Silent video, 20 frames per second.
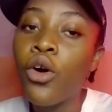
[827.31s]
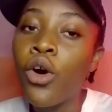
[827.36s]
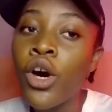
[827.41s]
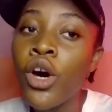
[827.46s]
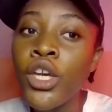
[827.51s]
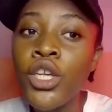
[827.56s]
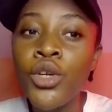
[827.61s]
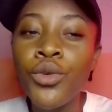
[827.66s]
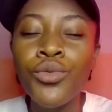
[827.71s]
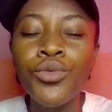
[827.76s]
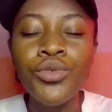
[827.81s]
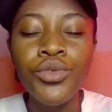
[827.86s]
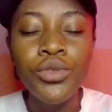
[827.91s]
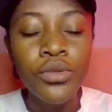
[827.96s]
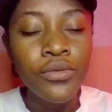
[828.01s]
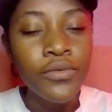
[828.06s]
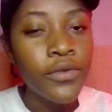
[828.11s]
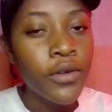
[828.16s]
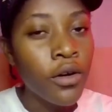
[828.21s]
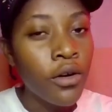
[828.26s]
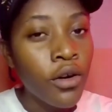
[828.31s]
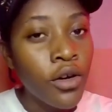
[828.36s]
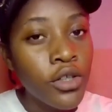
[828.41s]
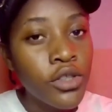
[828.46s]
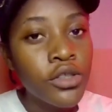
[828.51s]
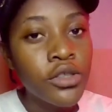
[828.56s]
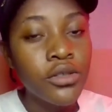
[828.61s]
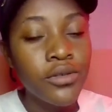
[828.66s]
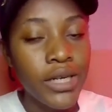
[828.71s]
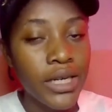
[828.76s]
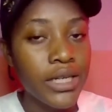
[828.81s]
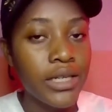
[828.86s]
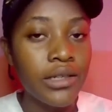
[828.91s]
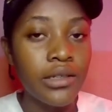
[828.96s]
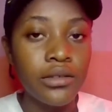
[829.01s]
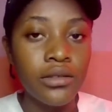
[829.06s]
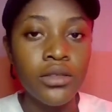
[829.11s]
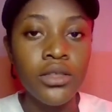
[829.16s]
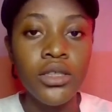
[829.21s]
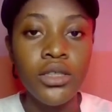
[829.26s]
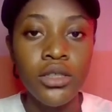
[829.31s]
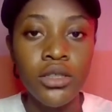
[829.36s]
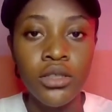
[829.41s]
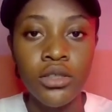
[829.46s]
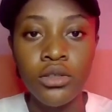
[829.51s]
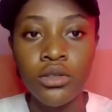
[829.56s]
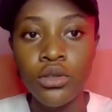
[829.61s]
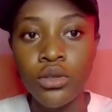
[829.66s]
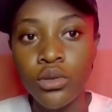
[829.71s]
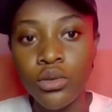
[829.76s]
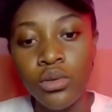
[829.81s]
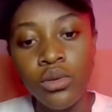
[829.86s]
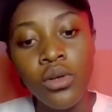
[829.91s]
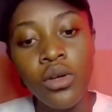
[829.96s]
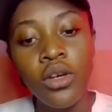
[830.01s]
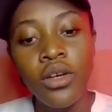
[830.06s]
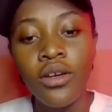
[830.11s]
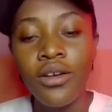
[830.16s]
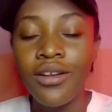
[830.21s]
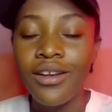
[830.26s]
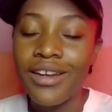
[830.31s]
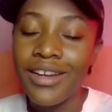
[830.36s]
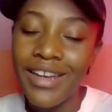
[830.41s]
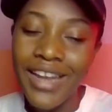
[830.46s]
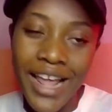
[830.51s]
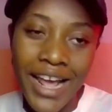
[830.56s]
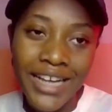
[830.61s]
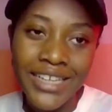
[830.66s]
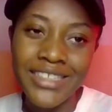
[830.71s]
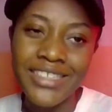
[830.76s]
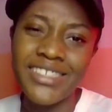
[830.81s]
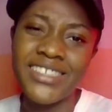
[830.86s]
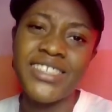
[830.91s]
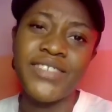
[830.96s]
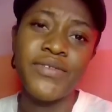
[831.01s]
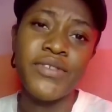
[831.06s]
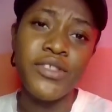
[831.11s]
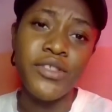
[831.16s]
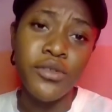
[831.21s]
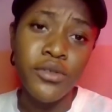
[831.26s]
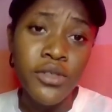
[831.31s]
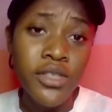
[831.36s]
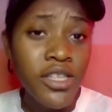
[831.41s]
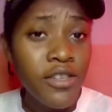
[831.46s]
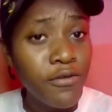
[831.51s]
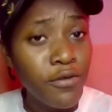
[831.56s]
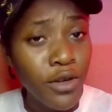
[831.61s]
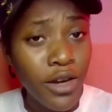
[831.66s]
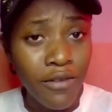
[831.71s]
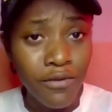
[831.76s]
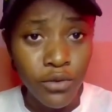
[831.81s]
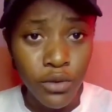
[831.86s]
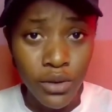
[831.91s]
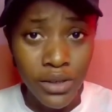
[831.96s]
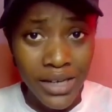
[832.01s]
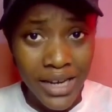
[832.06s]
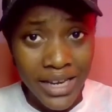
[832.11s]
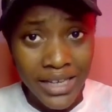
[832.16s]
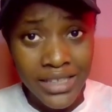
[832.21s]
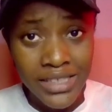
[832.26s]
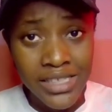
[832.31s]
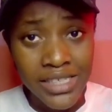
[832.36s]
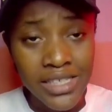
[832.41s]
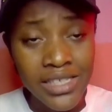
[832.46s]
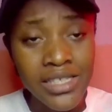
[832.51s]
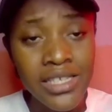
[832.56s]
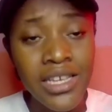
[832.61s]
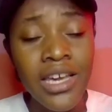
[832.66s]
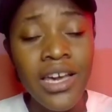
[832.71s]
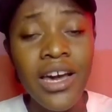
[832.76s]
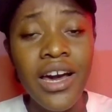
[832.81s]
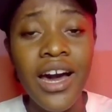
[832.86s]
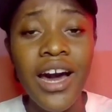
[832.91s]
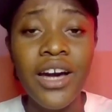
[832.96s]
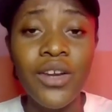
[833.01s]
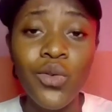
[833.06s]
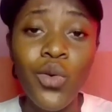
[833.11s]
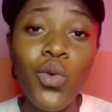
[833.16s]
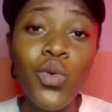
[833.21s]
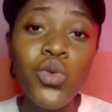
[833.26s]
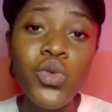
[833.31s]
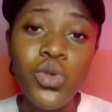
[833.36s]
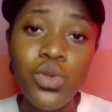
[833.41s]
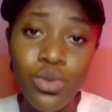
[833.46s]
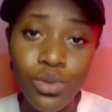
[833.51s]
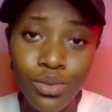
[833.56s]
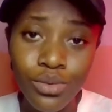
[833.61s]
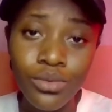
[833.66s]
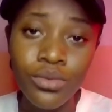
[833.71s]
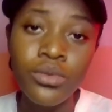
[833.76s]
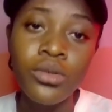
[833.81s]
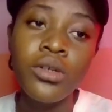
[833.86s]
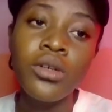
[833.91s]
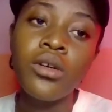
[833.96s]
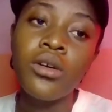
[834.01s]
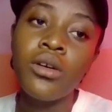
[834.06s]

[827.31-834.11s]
all you will do for us right now is to like this video if you have not liked it, and also